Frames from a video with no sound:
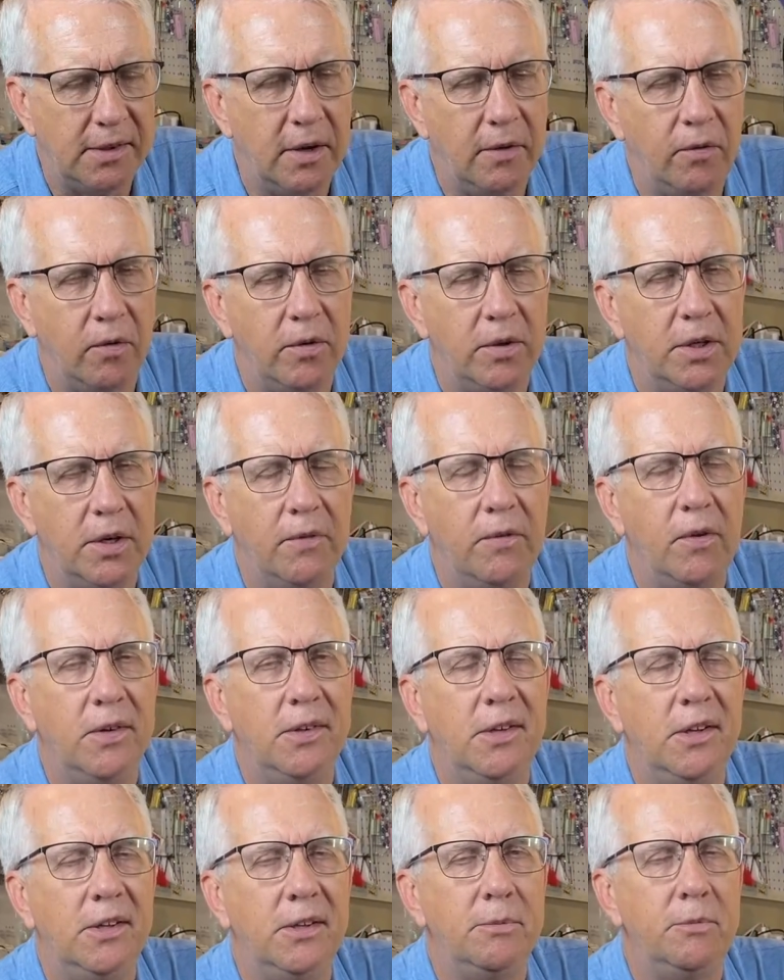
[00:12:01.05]
differ
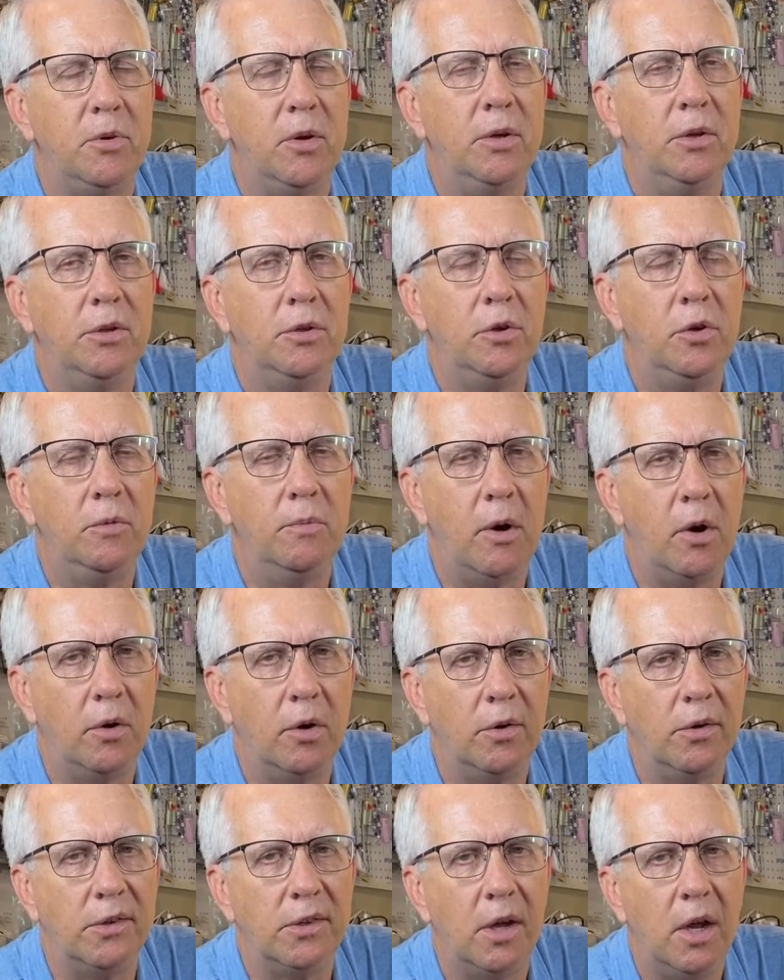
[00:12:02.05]
differences between the two
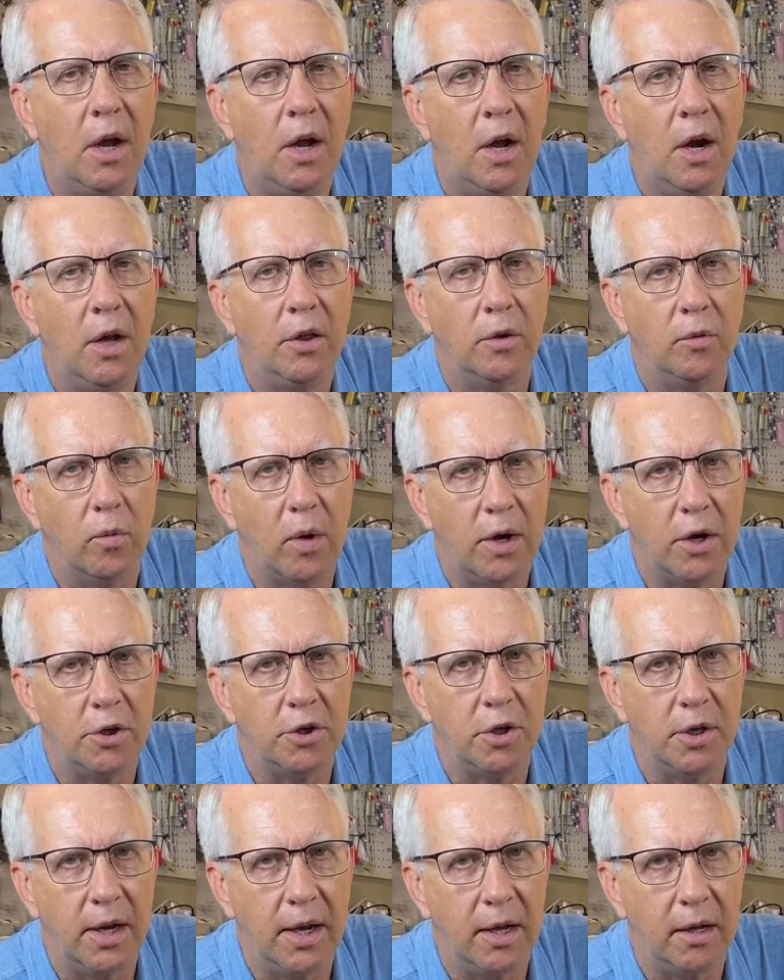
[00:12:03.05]
motors. The rudder
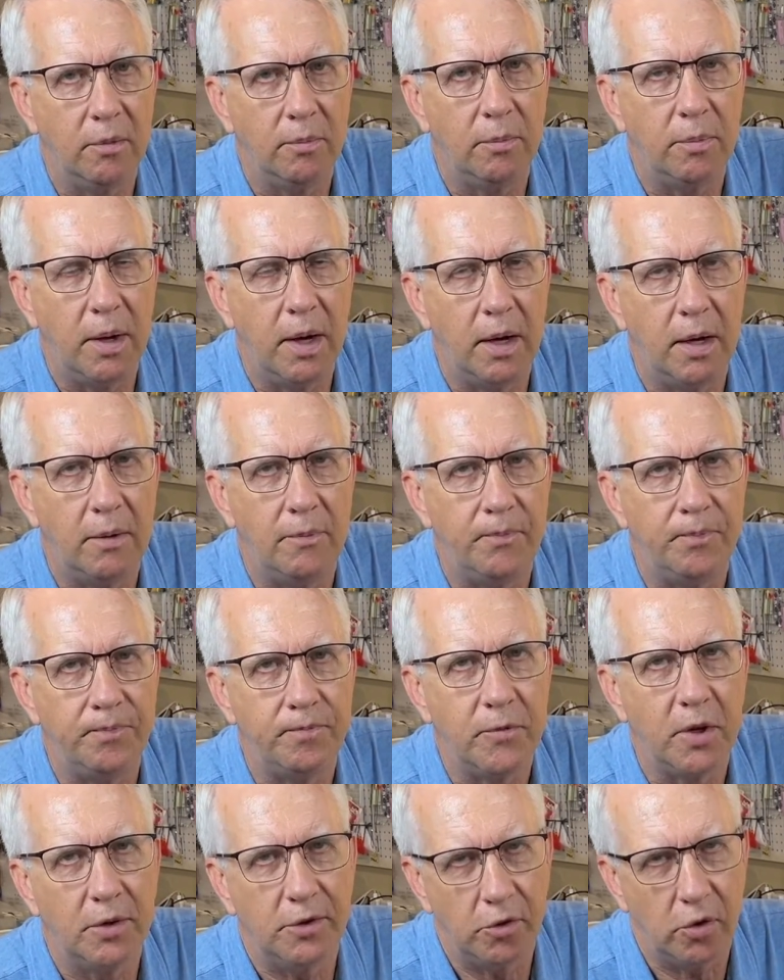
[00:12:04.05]
should help um,
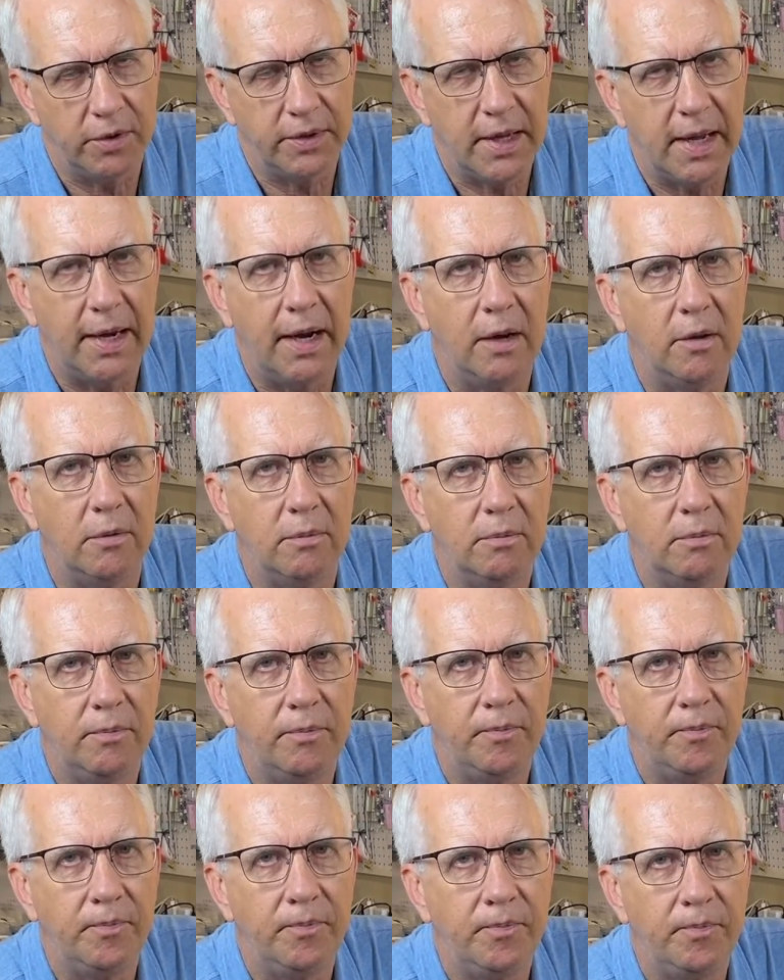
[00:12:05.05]
sort that out.
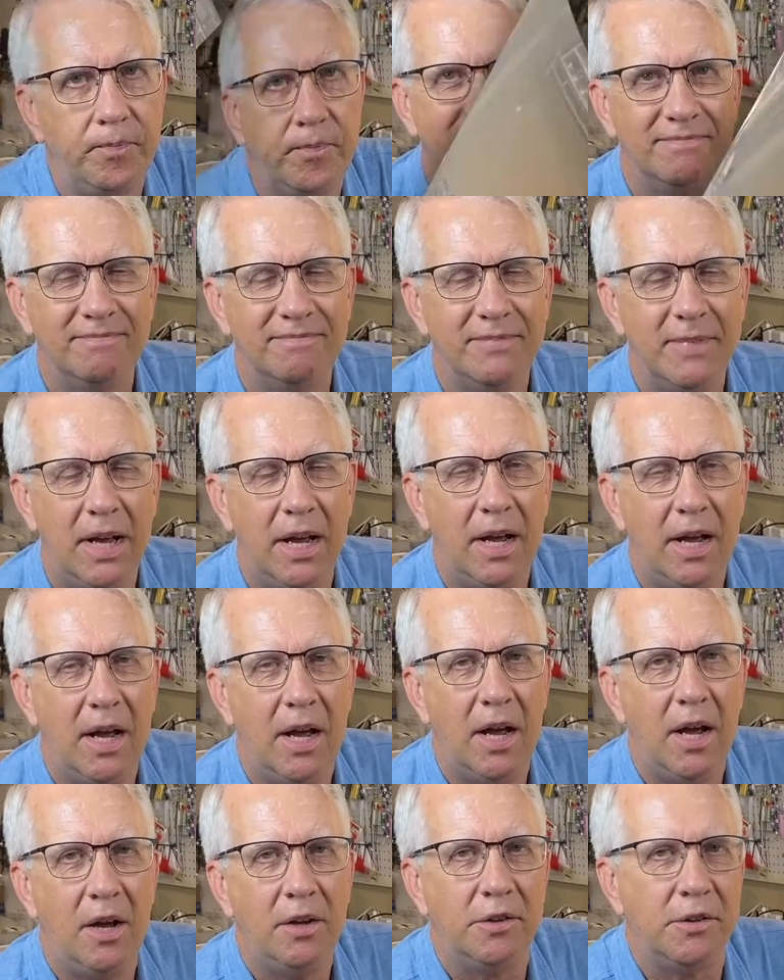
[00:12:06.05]

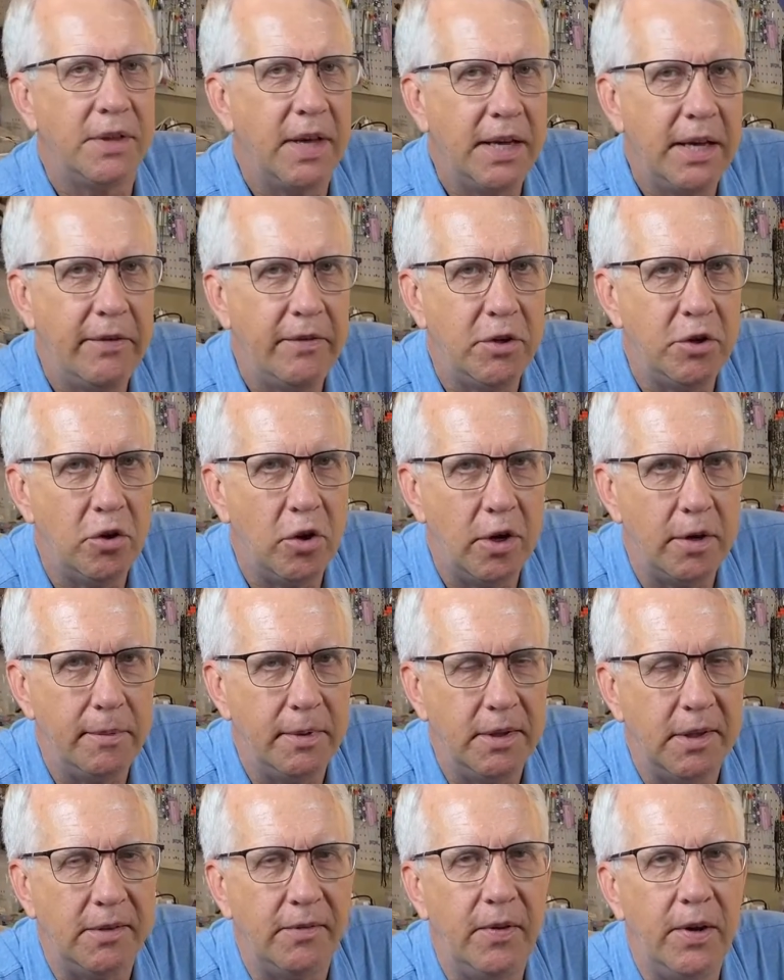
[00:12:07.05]
So thank you for joining me in
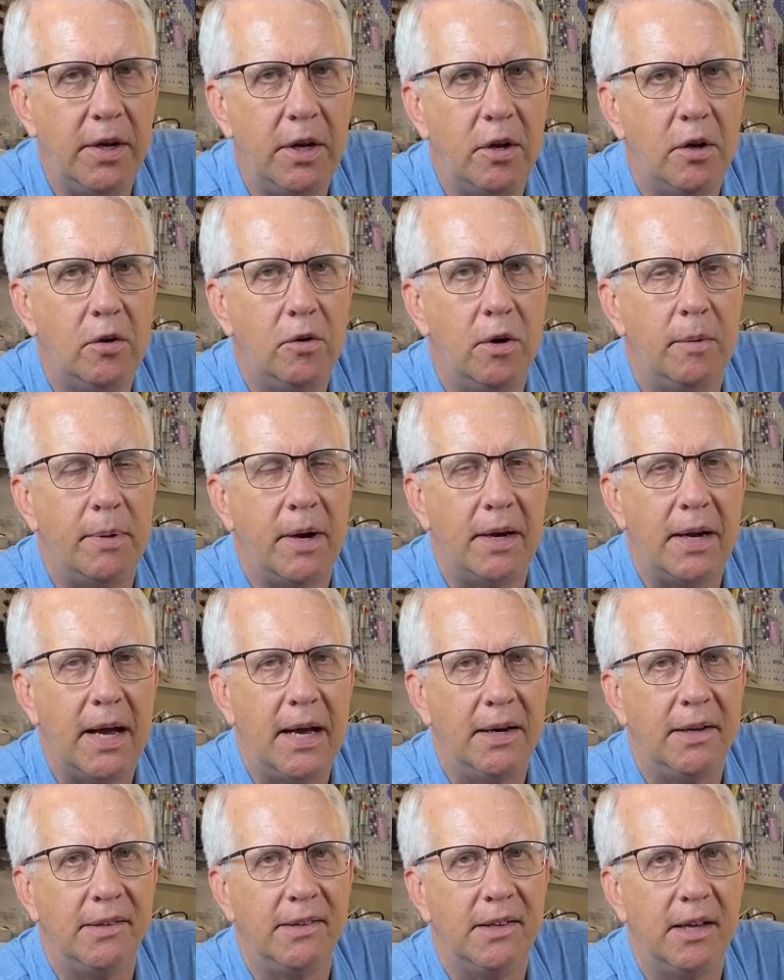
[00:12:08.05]
this video about how
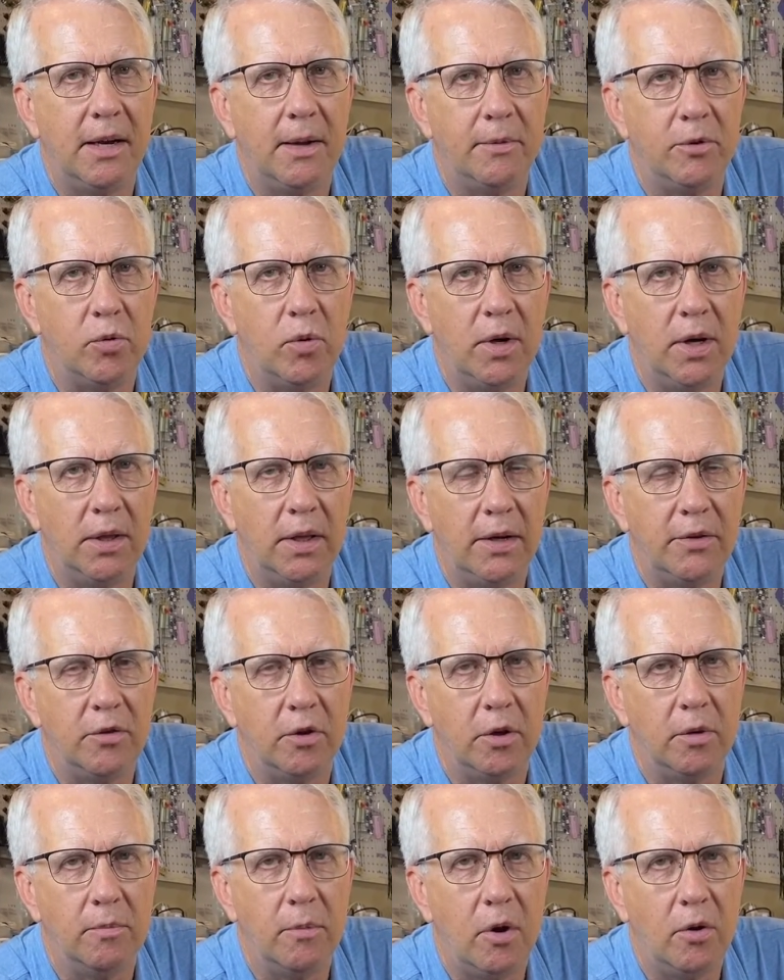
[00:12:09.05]
to set up twin
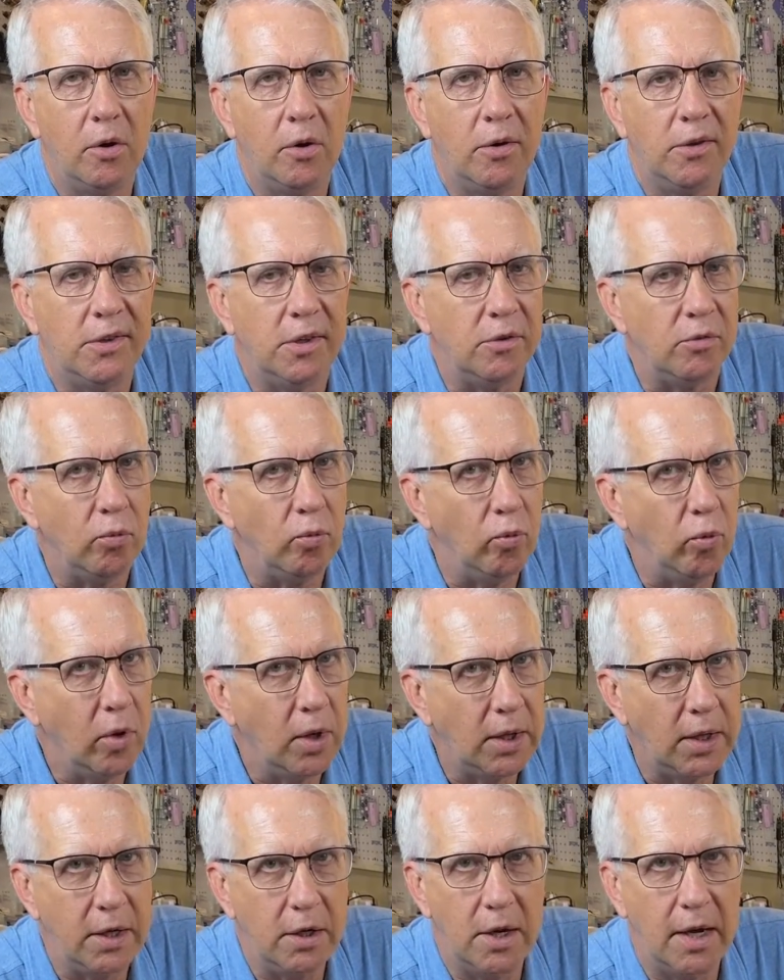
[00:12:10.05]
electric motors. It's
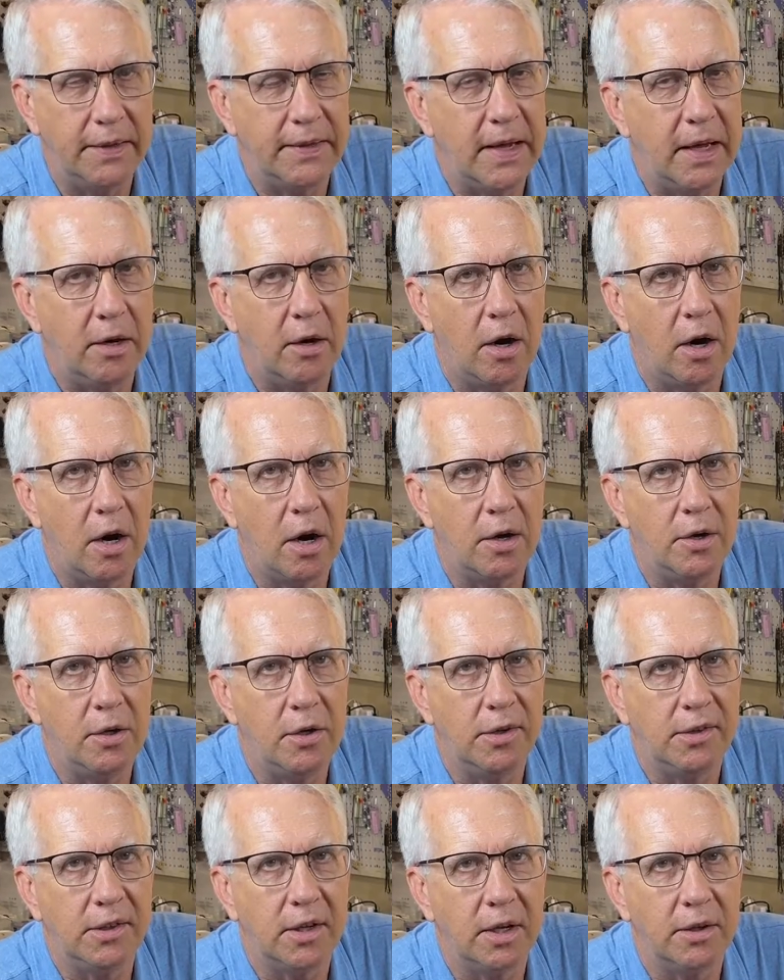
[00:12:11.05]
really not that hard. You
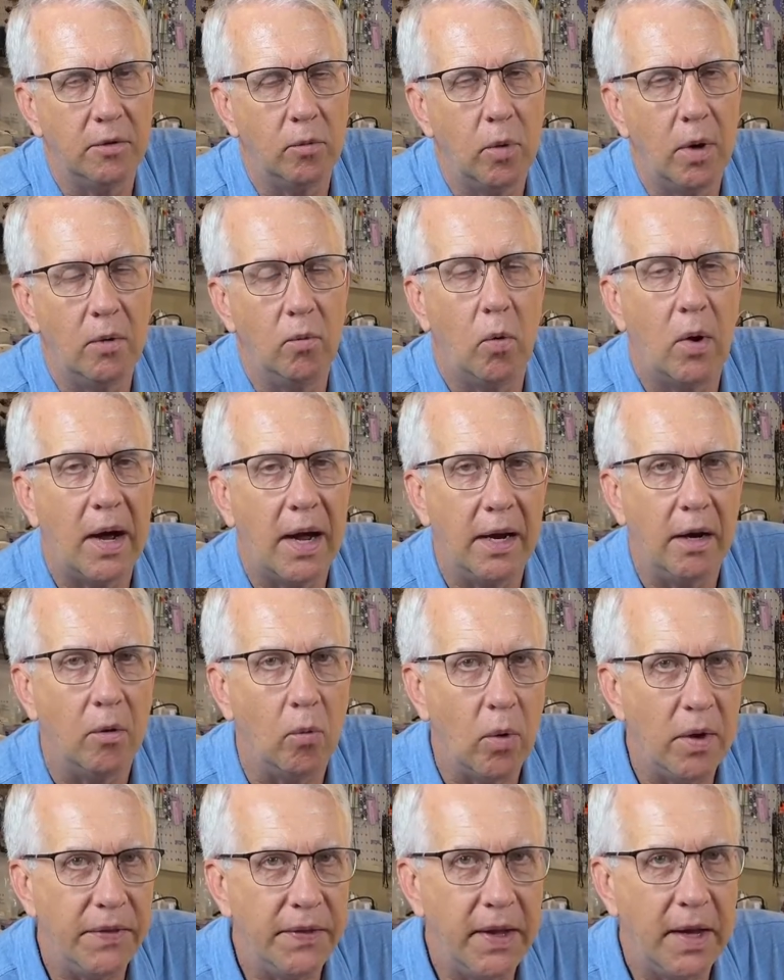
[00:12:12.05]
just cut the one wire.
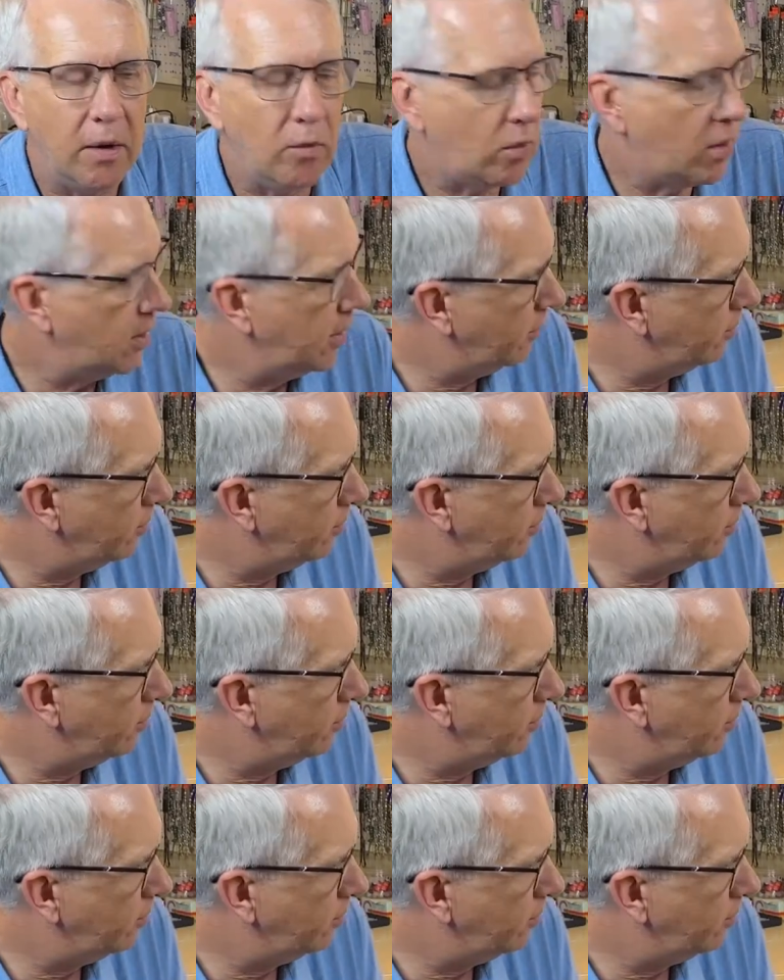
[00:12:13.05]
One thing I wanted to